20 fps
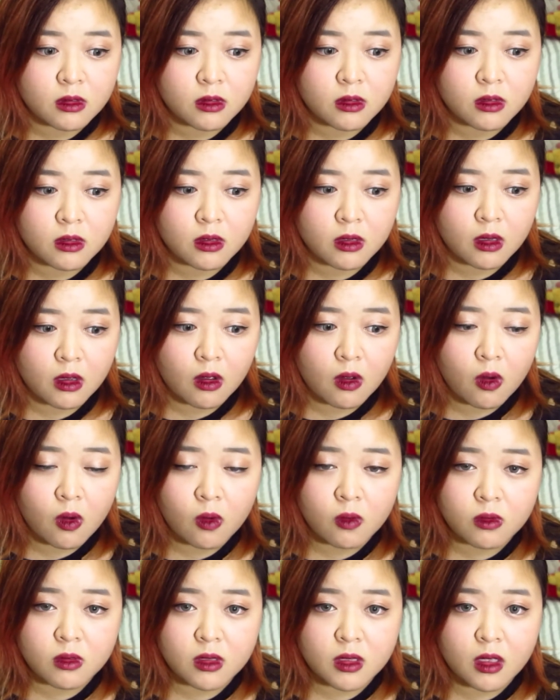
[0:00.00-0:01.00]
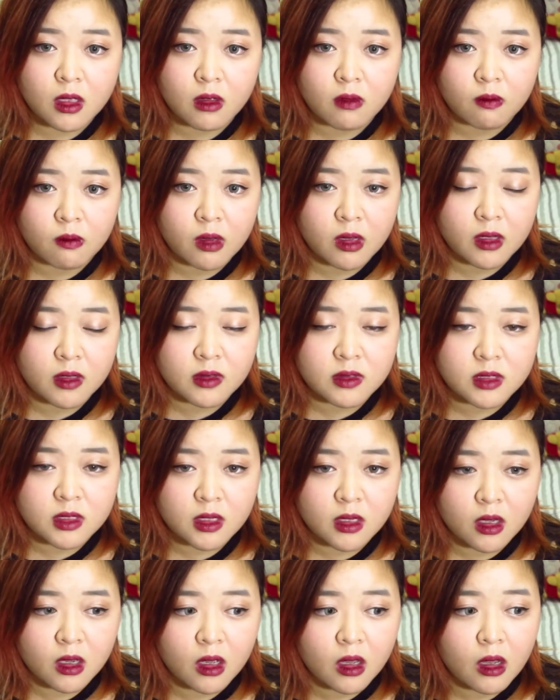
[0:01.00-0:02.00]
the only
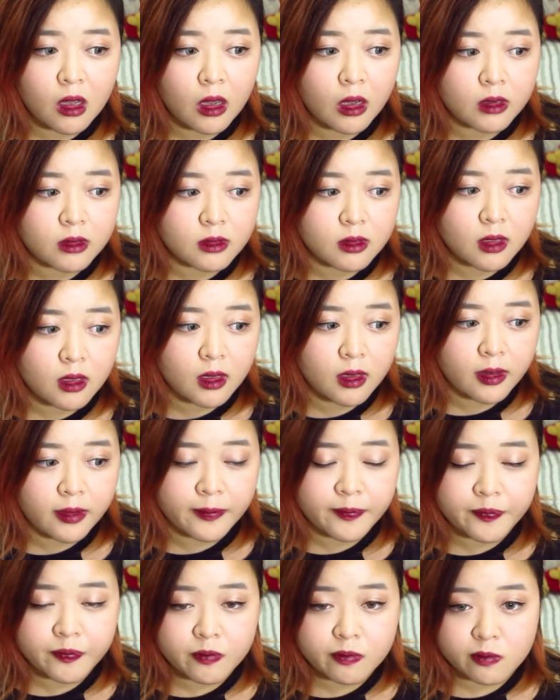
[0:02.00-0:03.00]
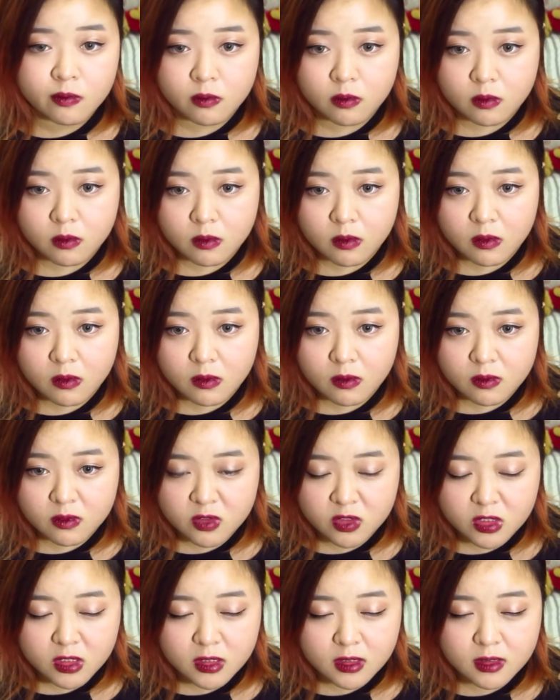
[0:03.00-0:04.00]
mighty God, yeah,
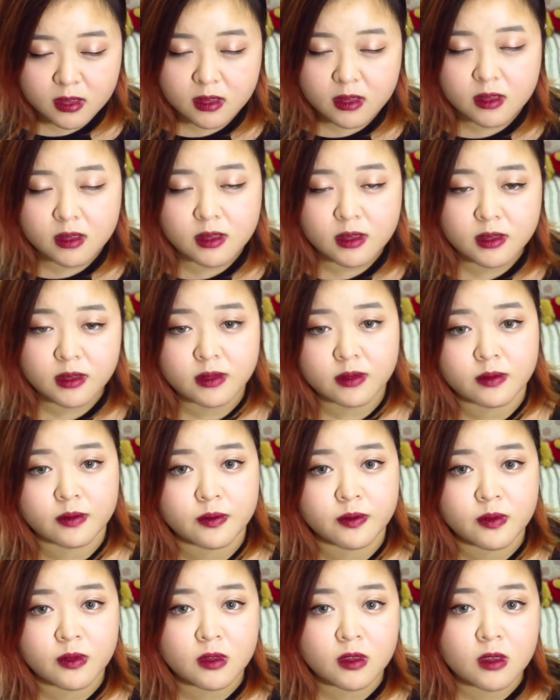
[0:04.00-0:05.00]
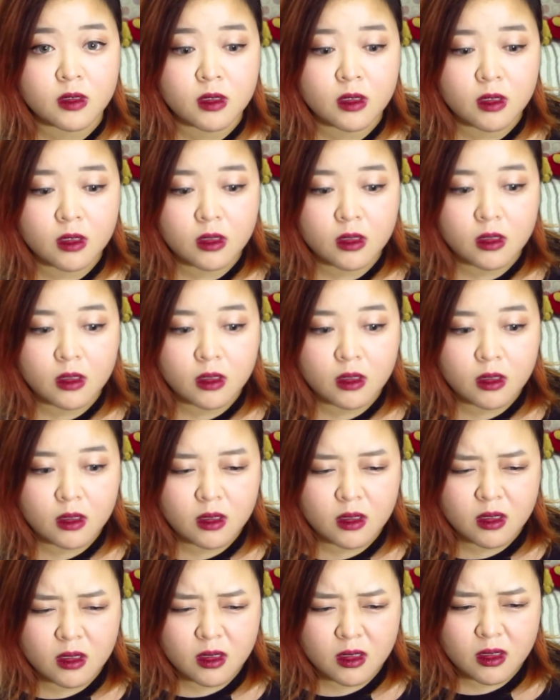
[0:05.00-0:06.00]
Jesus.
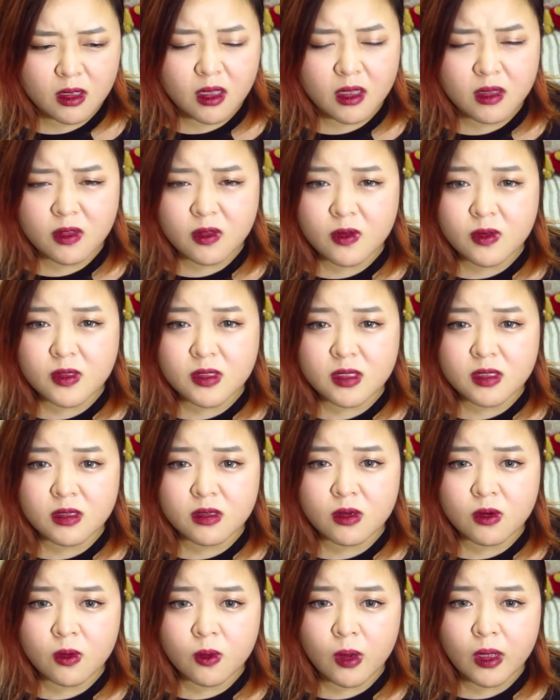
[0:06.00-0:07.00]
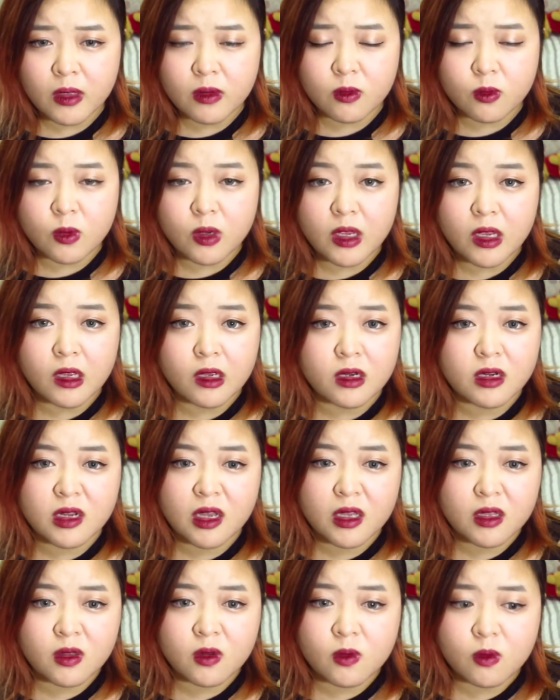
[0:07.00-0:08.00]
Yeah, those are quite weird.
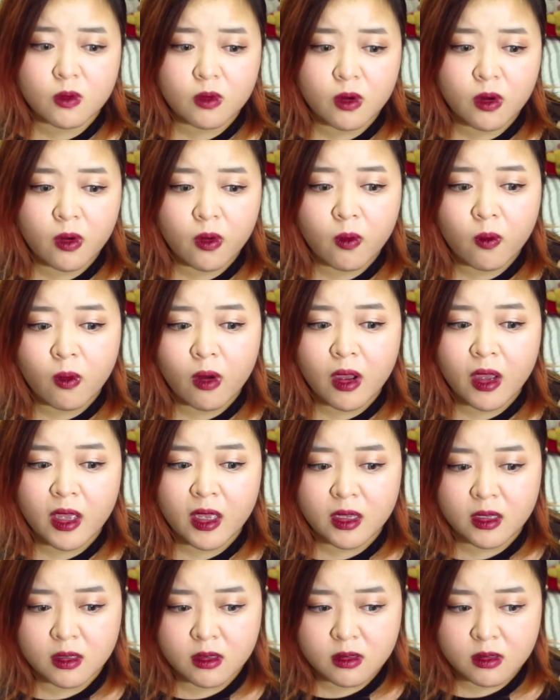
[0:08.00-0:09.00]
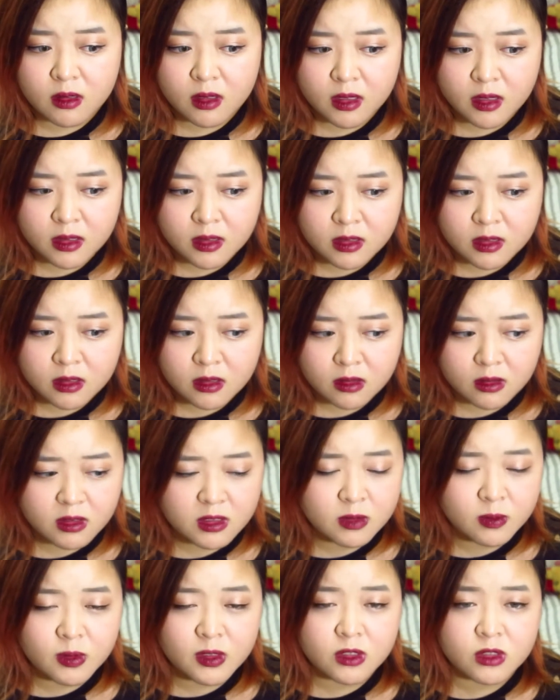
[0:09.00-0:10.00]
I don't know why. Like,
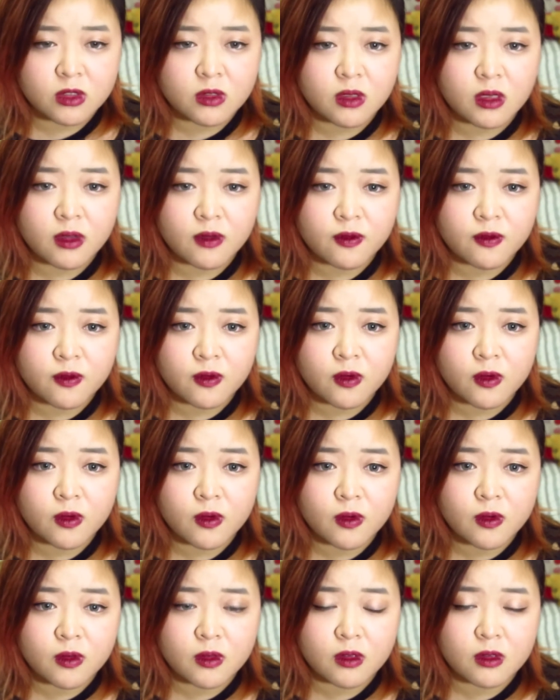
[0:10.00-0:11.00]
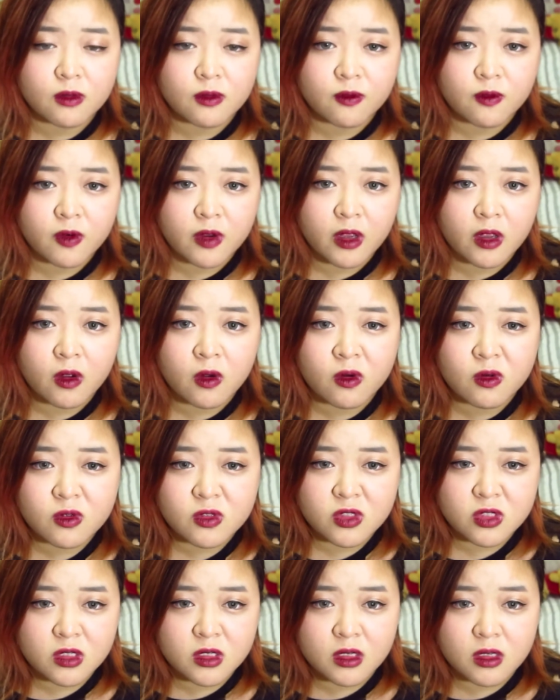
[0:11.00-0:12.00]
especially for the very
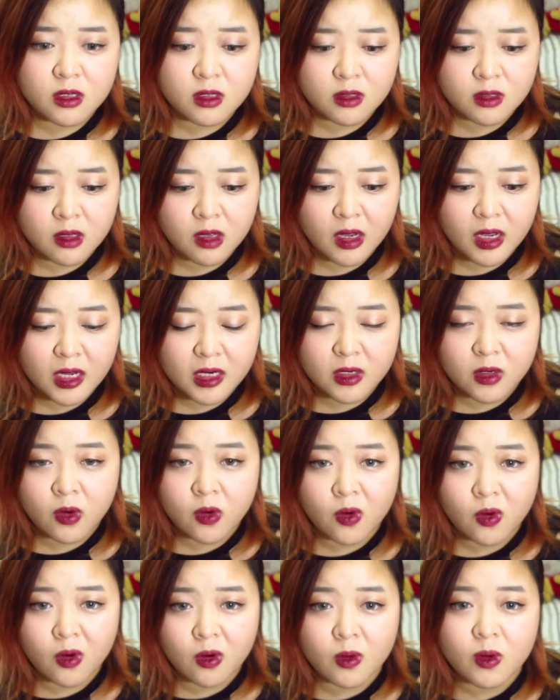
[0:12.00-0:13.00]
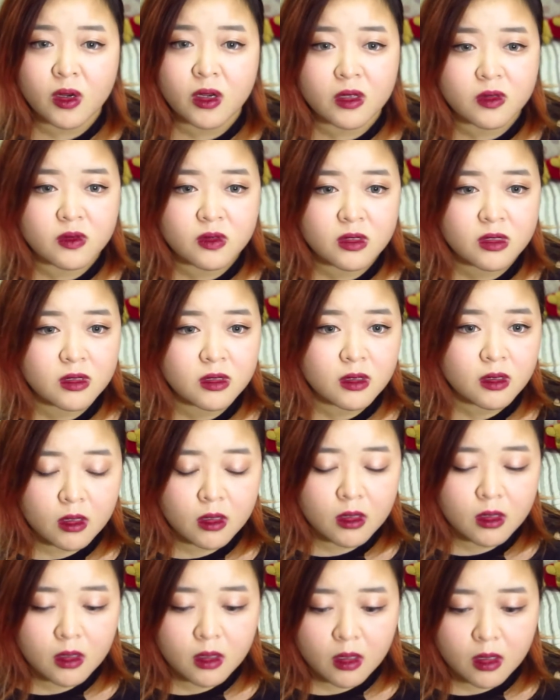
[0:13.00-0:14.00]
OG hardcore ones.
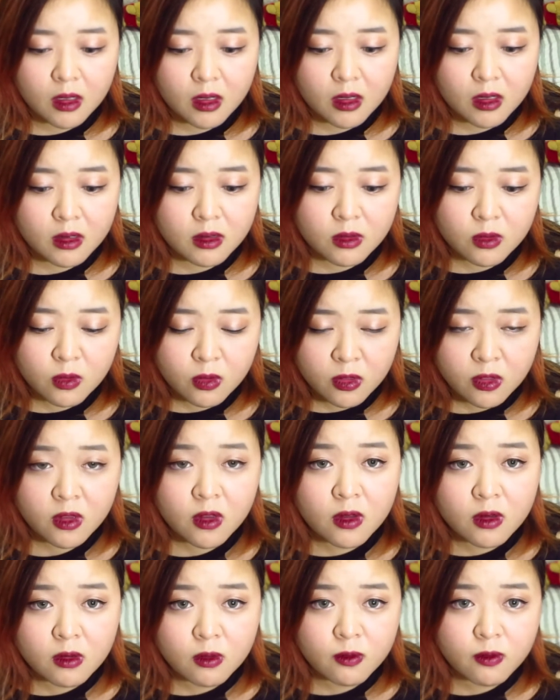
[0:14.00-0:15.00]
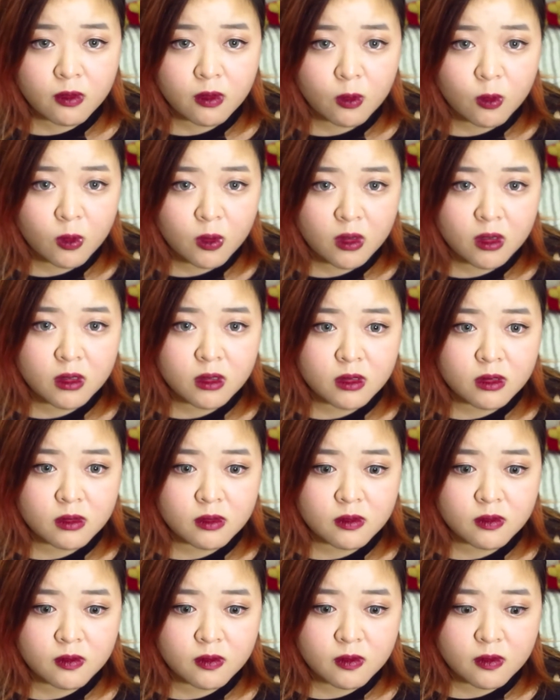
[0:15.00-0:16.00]
And the third one,